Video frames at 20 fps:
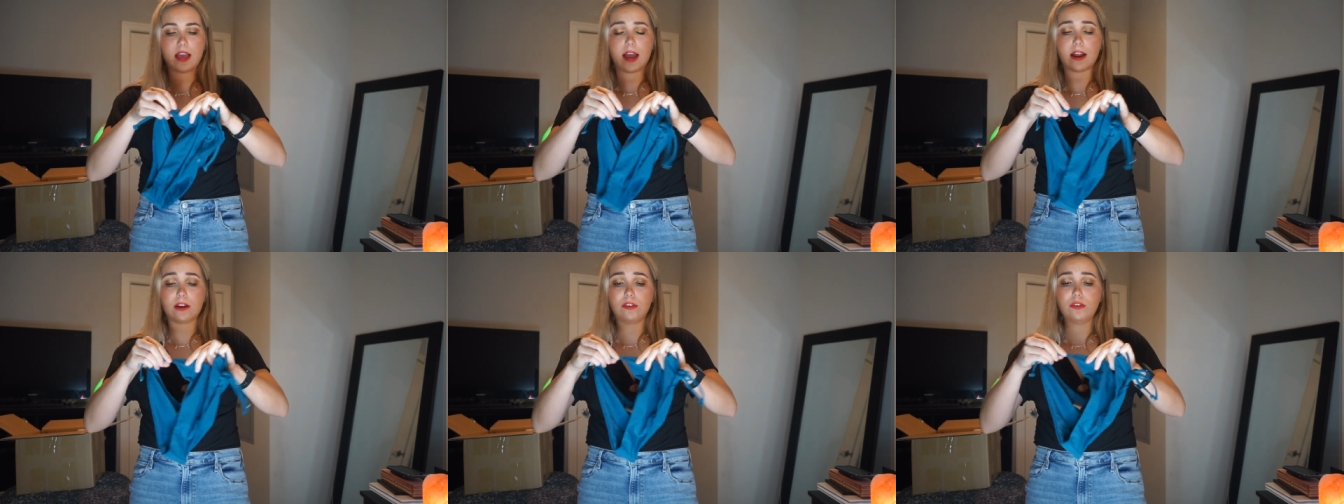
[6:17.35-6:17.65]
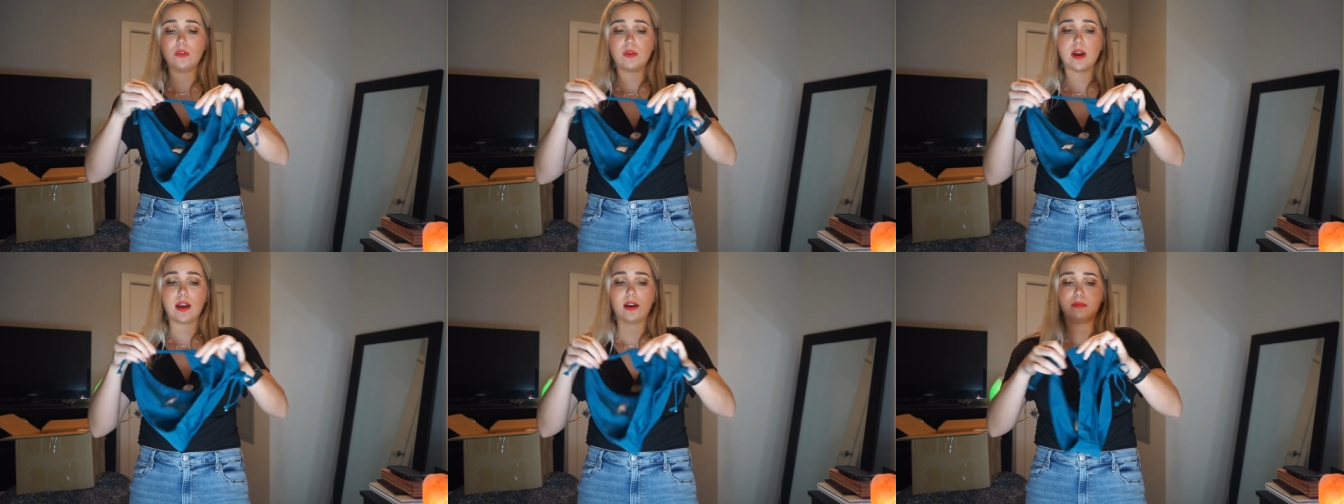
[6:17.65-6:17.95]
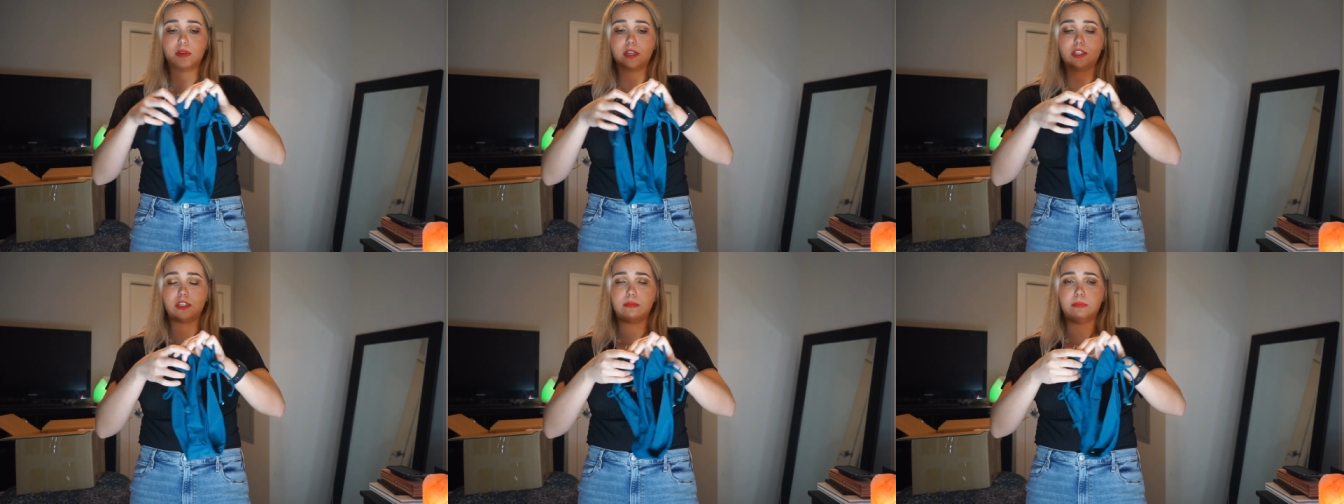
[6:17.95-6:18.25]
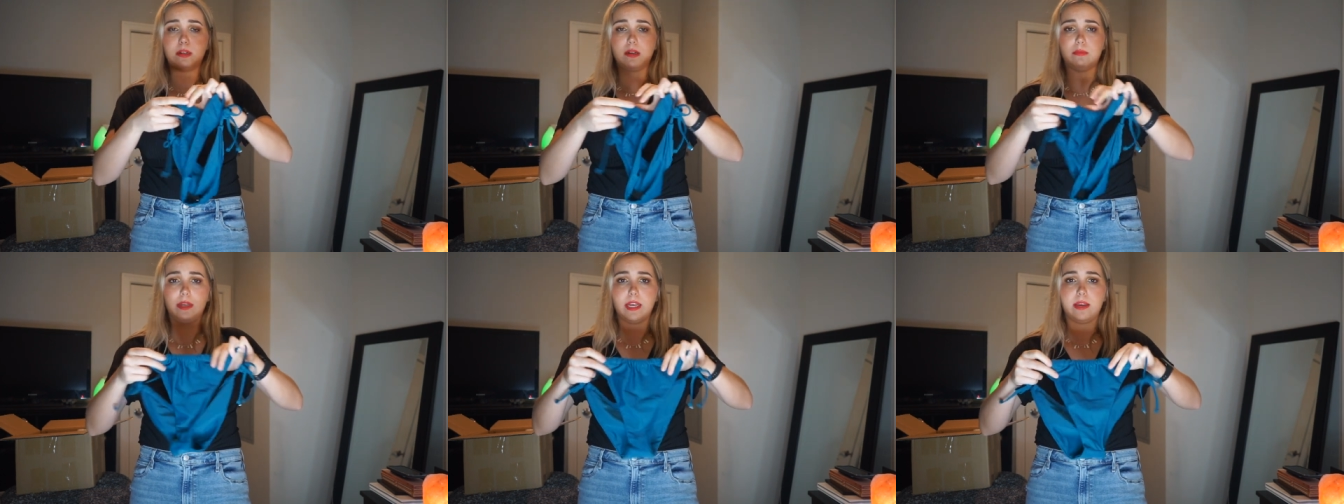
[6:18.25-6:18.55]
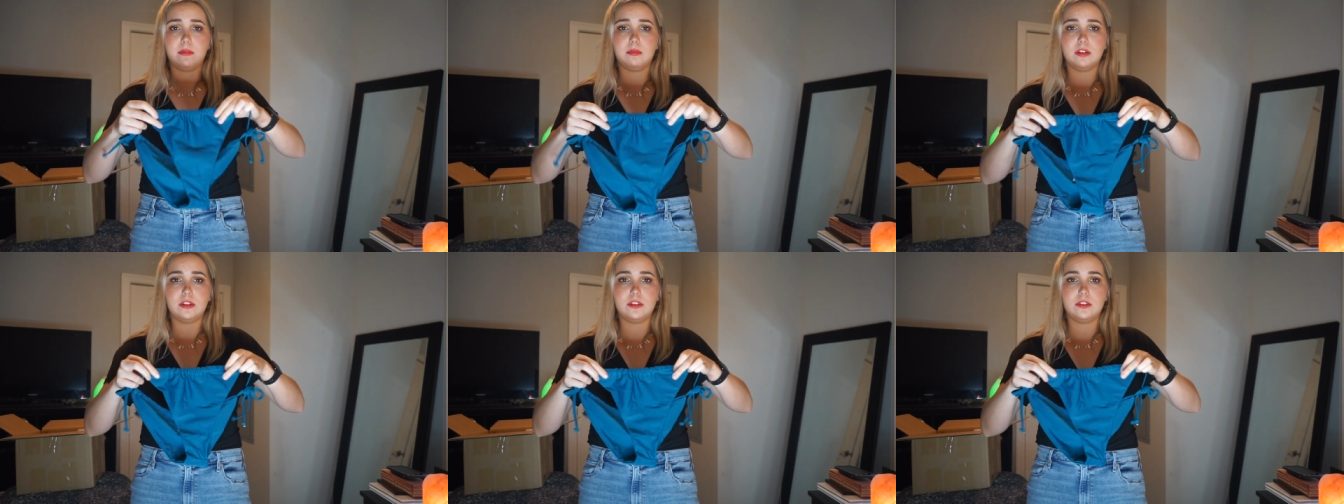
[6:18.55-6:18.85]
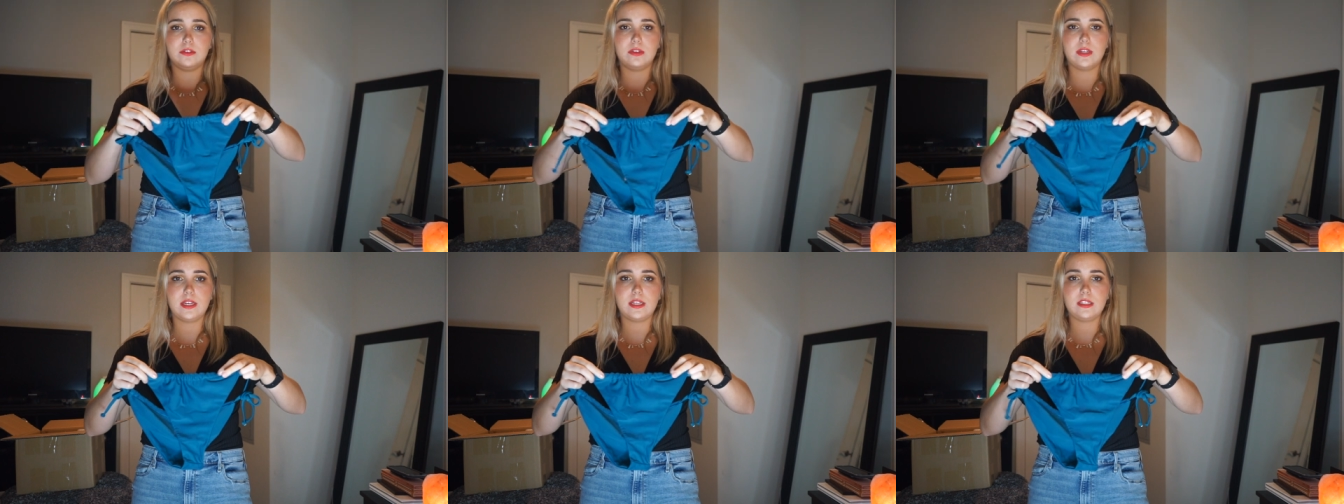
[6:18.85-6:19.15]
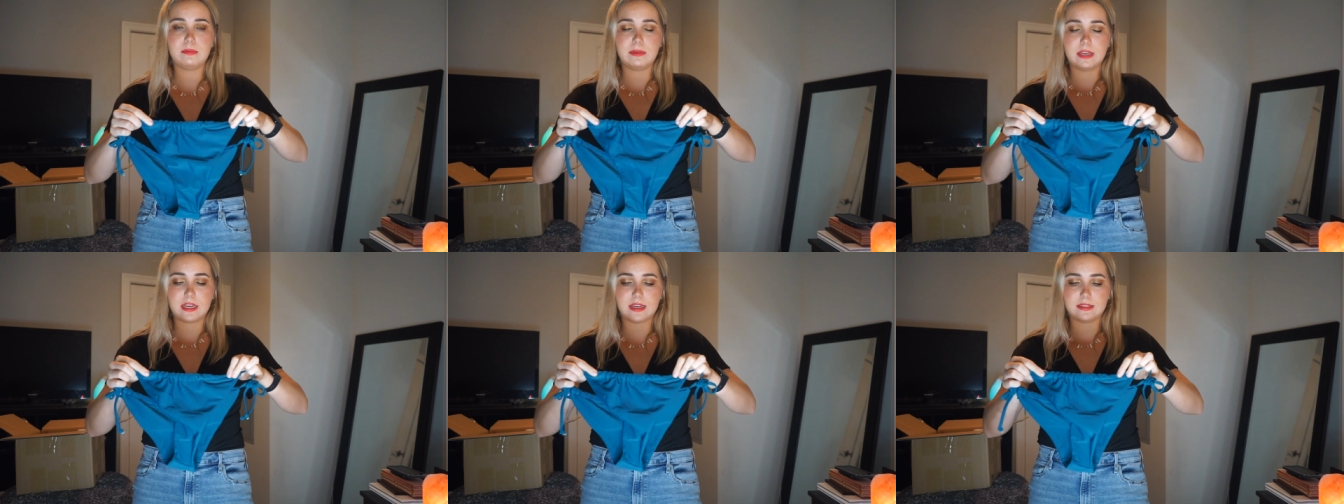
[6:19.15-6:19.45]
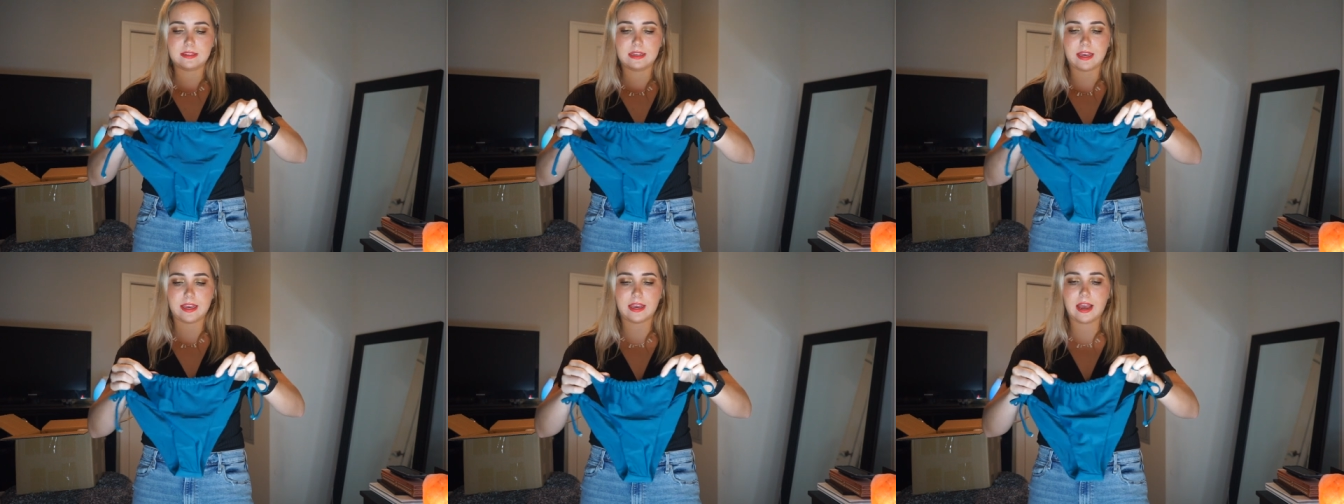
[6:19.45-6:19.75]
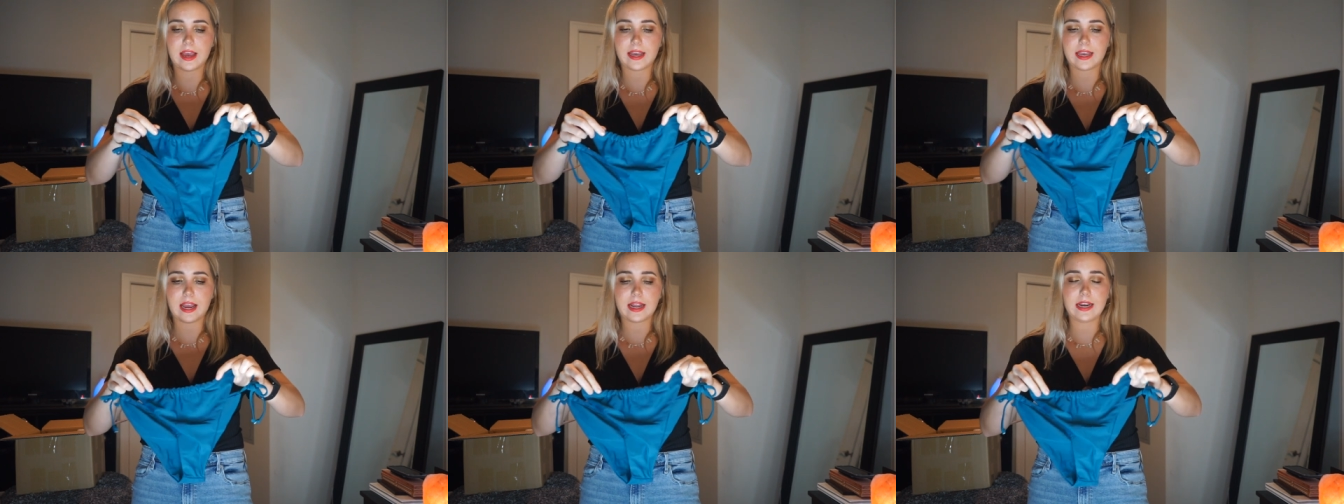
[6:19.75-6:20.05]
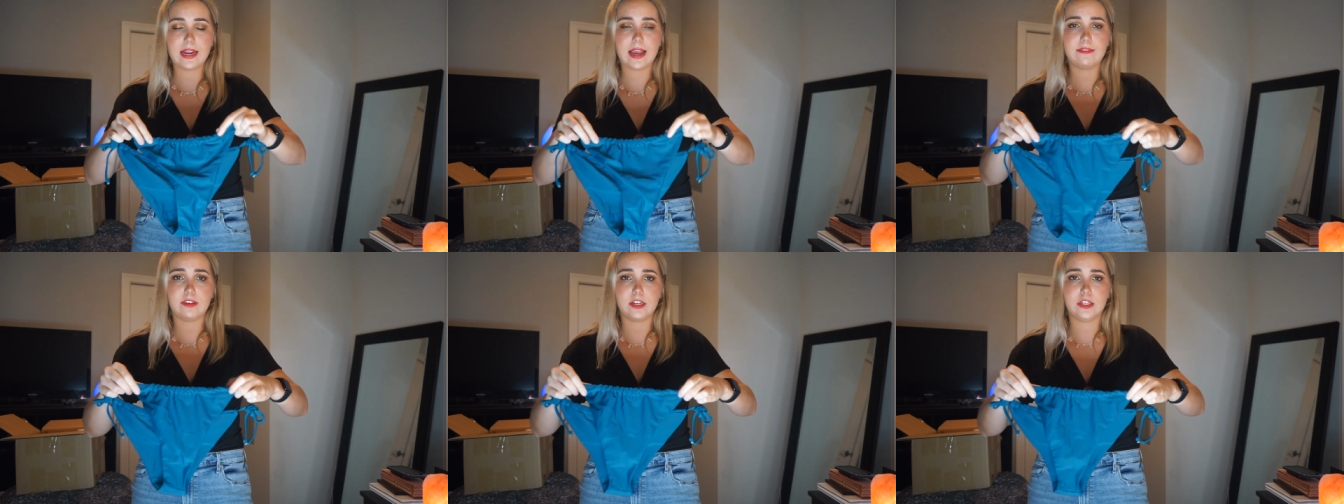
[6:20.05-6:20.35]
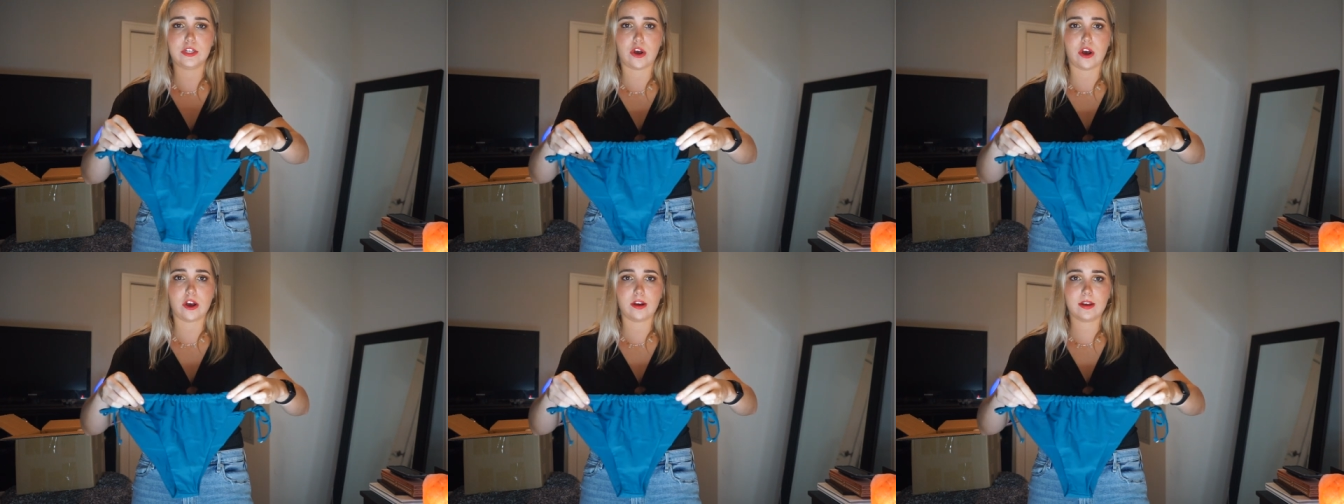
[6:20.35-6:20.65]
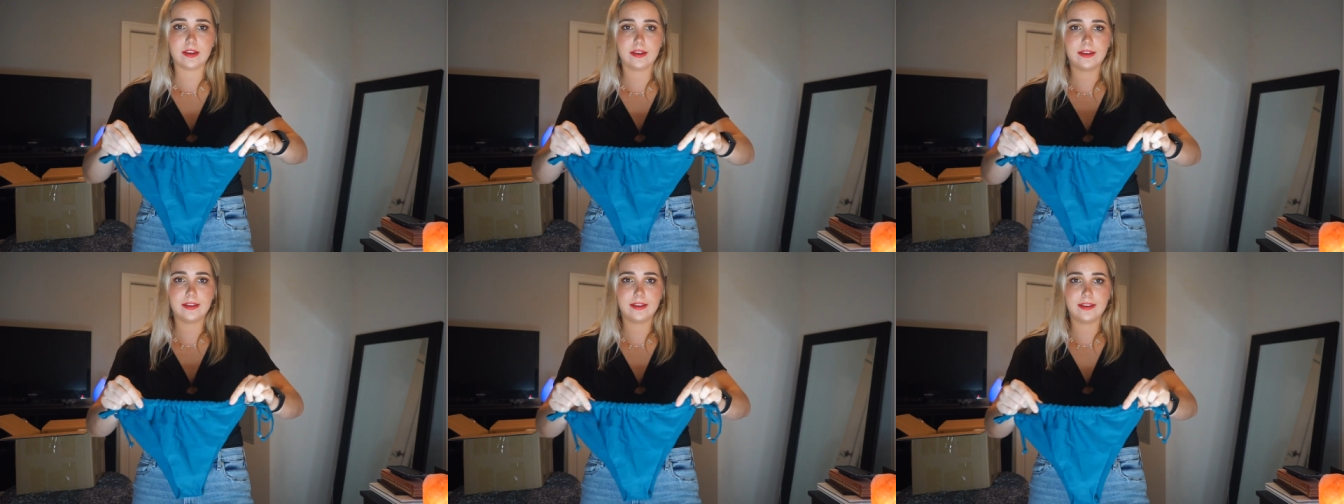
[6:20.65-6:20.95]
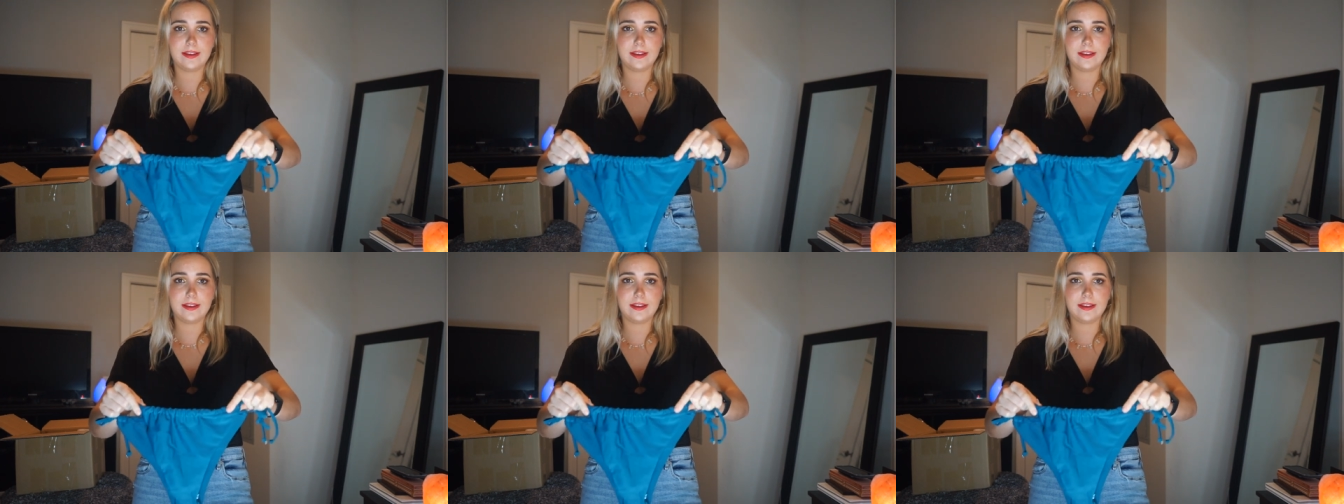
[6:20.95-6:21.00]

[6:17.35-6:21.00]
I don't know how much I'm gonna be able to do this because like I kind of have a donk,